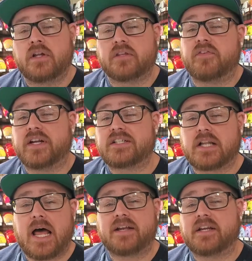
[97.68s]
The Finish
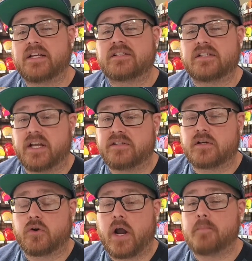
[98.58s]
Line Discs
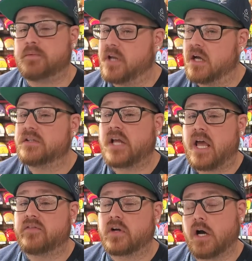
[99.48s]
Instagram does
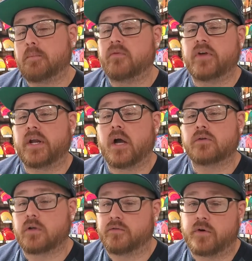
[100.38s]
have a couple
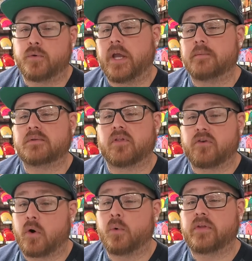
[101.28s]
videos of Drew Gibson
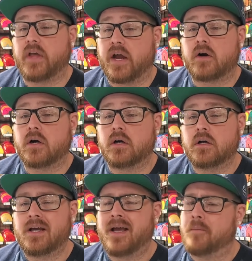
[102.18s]
throwing the era,
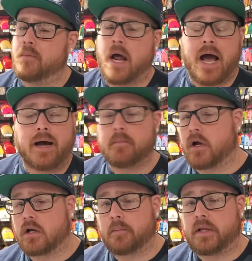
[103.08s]
but I'm not
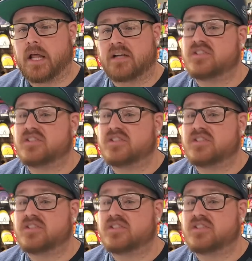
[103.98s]
gonna be like